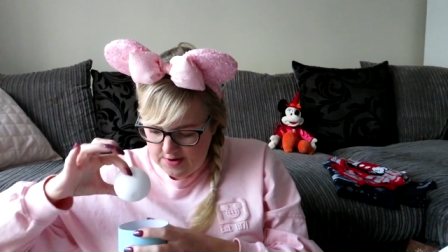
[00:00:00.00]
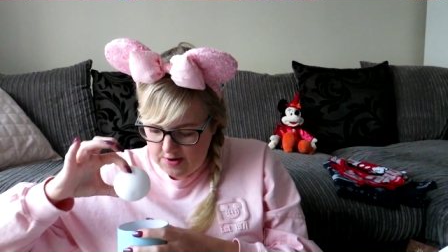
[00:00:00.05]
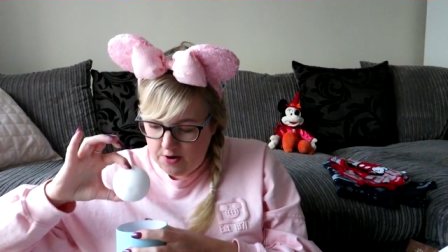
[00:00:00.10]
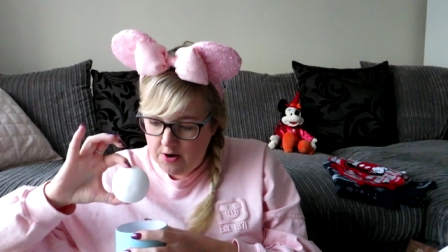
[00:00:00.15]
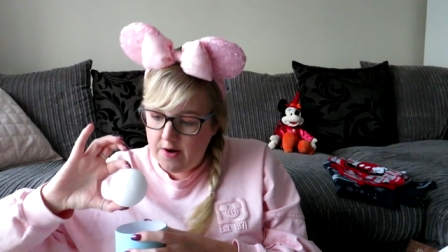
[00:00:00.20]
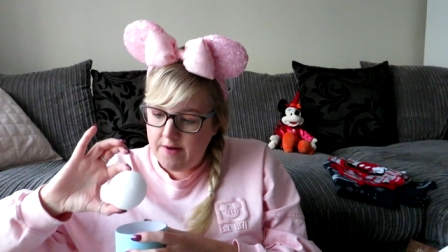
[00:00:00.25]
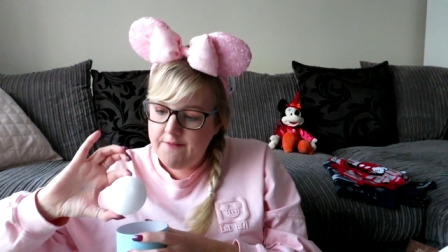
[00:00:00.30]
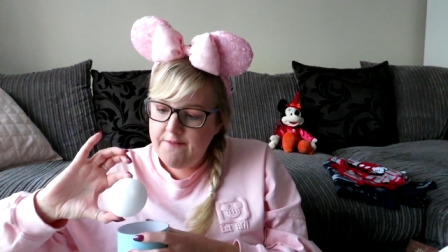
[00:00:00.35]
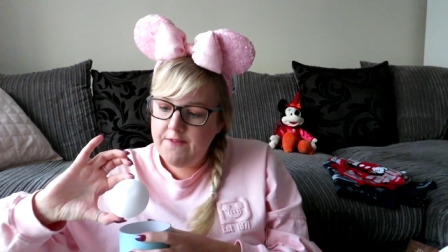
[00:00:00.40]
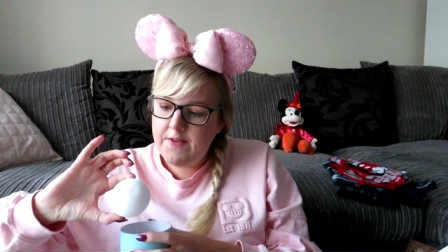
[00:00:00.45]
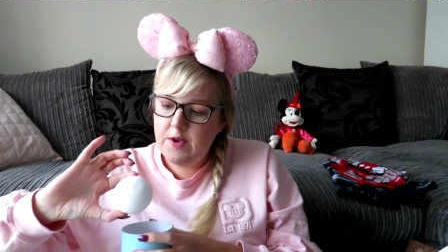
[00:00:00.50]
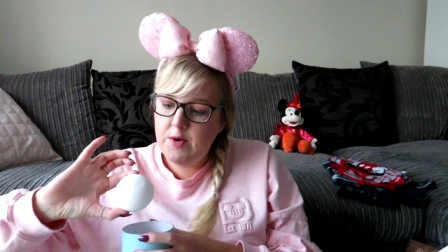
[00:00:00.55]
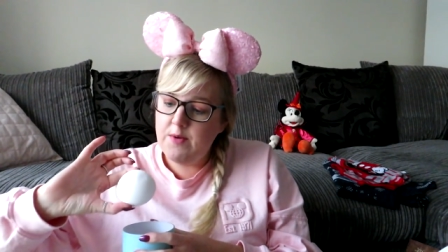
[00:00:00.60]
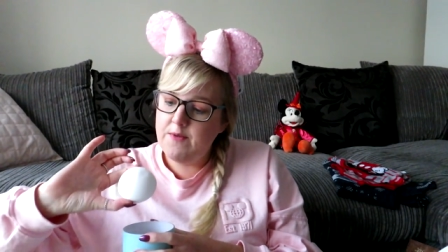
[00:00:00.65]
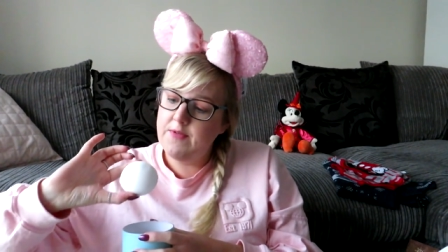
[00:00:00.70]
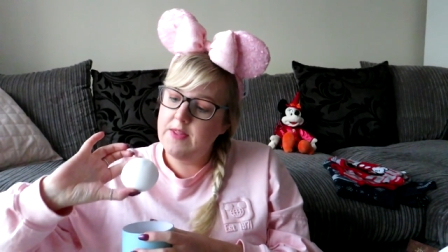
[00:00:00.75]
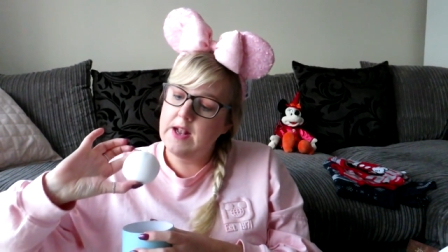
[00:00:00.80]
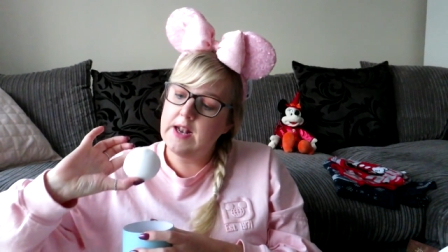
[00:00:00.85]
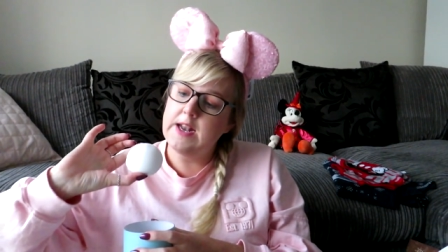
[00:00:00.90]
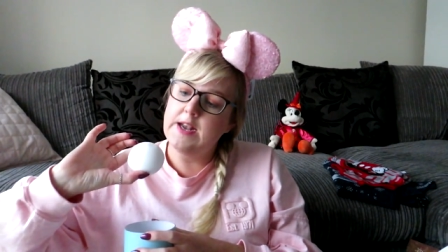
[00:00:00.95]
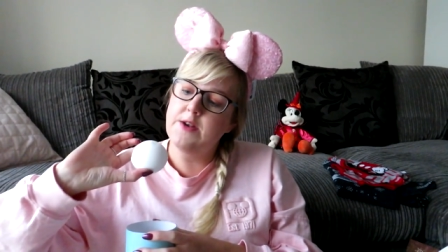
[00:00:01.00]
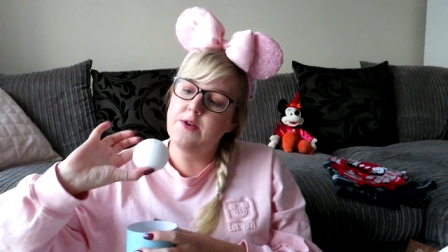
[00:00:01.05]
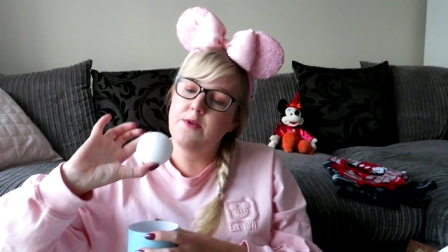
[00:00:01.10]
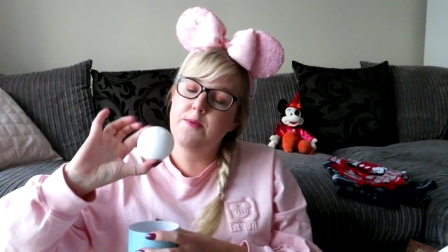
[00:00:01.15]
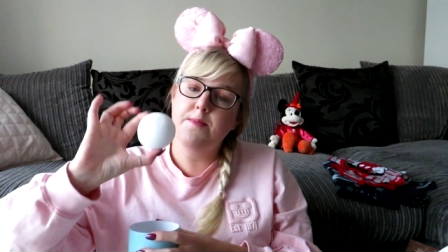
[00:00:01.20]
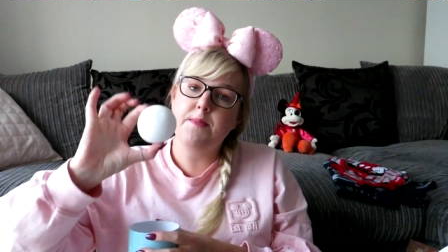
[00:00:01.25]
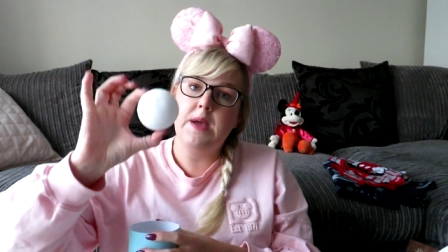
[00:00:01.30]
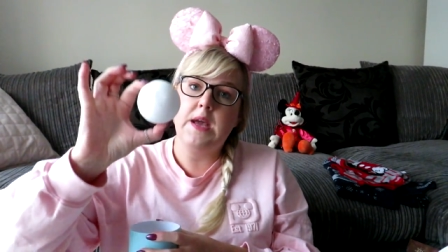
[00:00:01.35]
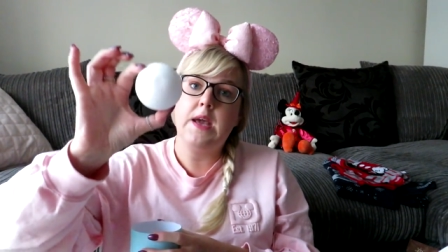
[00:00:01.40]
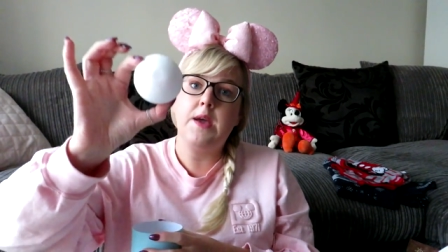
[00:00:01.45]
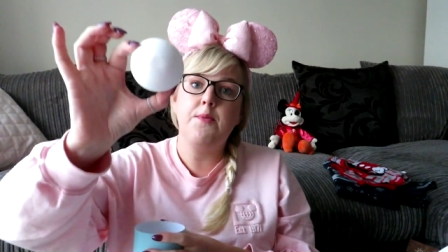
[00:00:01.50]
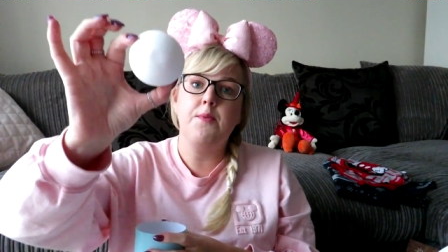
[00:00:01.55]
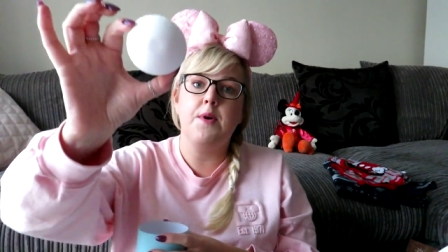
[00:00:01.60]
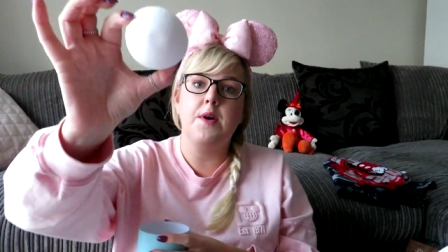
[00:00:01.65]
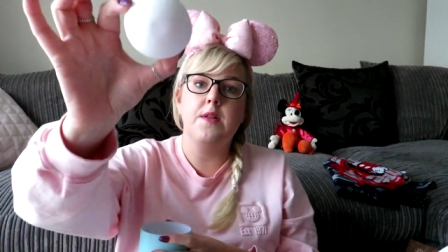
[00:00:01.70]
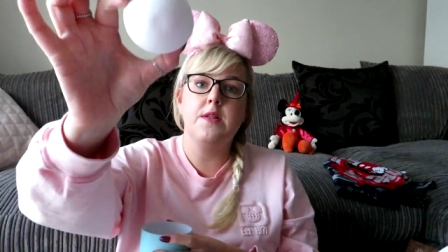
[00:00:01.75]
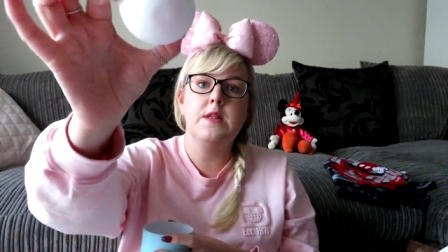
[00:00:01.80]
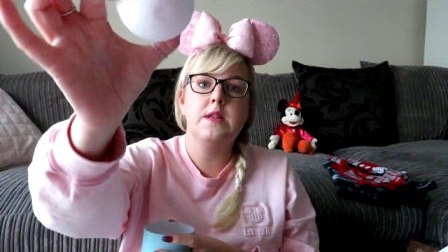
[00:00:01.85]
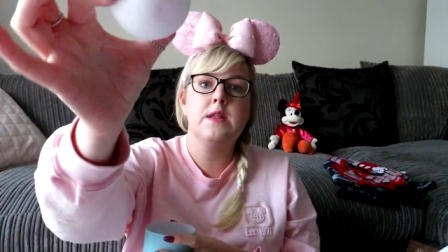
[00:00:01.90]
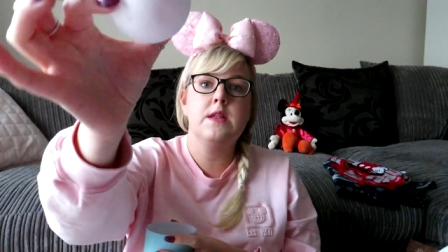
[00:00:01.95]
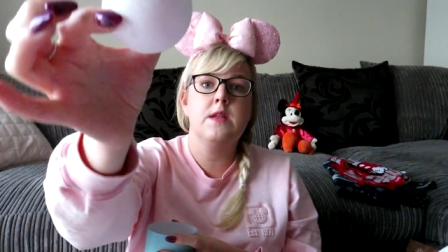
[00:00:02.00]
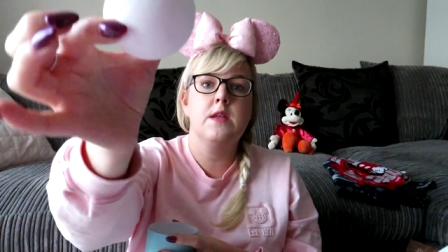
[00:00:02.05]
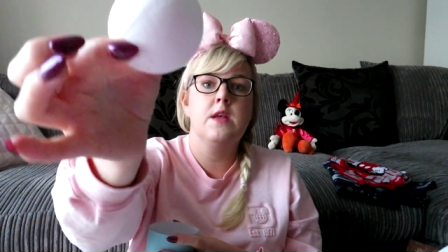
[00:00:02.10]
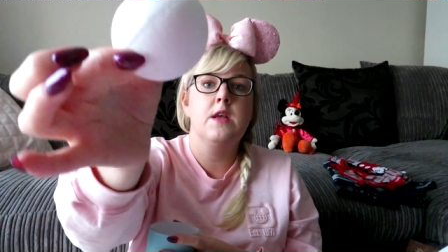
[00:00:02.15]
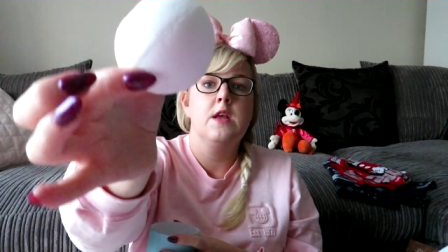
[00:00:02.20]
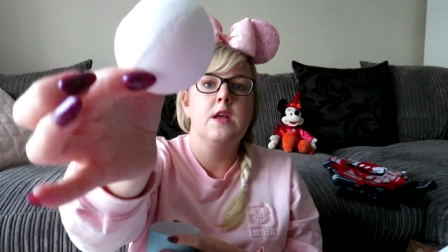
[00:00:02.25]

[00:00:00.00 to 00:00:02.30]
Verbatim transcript: I got a few of the little Mickey ones